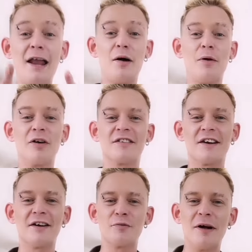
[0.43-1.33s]
Hello boys
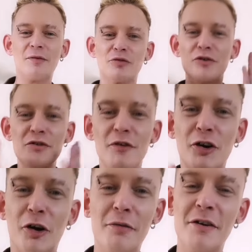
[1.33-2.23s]
and girls and welcome to
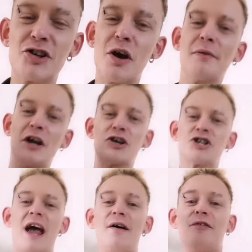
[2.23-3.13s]
another cookery show with your
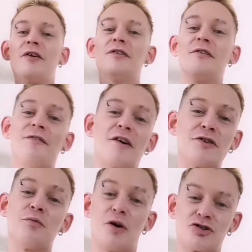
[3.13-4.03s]
chef
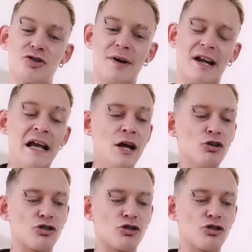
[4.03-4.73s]
Nathaniel Washnewick.